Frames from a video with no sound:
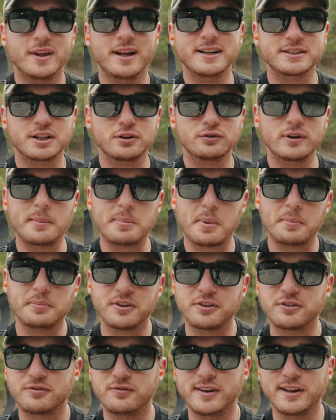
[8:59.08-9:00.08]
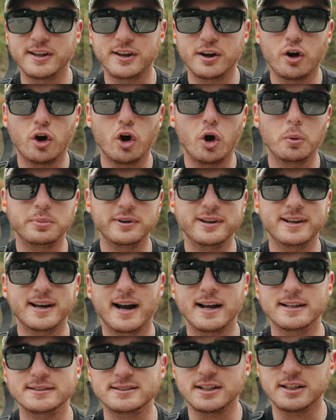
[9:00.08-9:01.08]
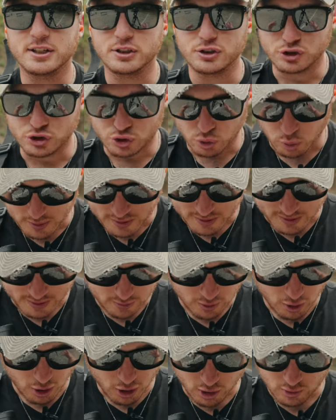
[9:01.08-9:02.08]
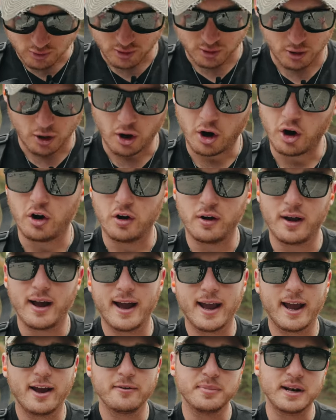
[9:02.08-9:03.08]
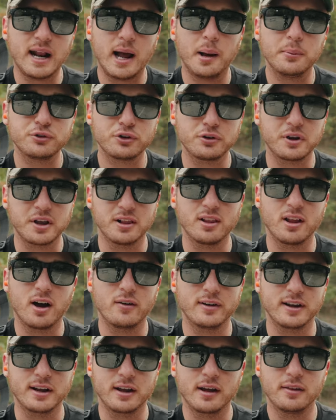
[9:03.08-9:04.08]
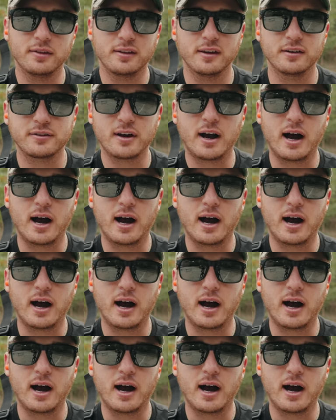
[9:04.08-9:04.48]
that is going to wrap up this video. Hope you guys enjoyed it. All in all, I have been absolutely loving this